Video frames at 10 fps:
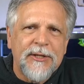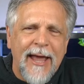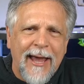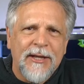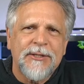
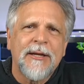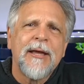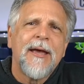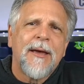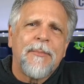tanks
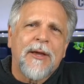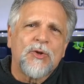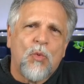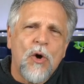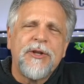
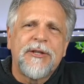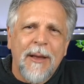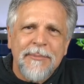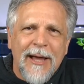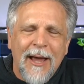because wood
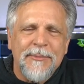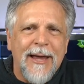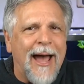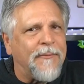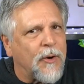sometimes
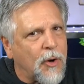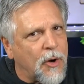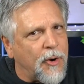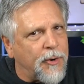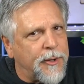I've
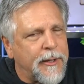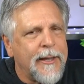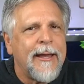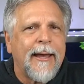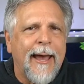heard
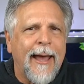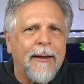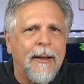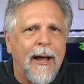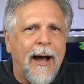
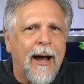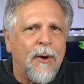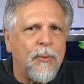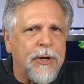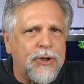can
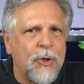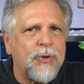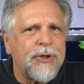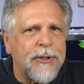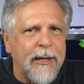uh,
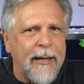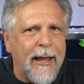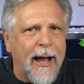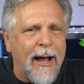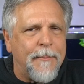reduce the
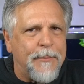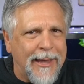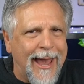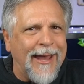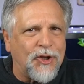uh,
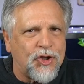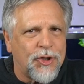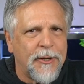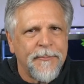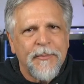
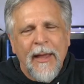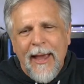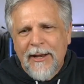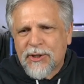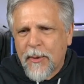pH.
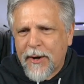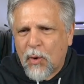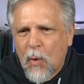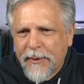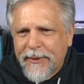And so I
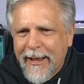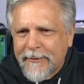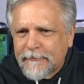don't want that.